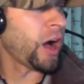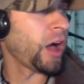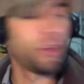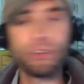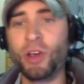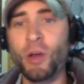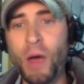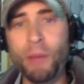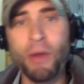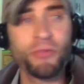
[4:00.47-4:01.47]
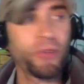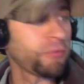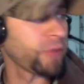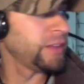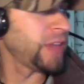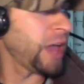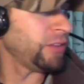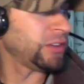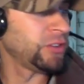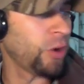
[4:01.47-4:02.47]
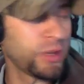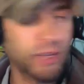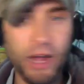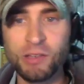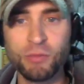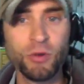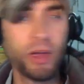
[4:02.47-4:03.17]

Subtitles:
shared by my friend Ray Davis. He's always got some great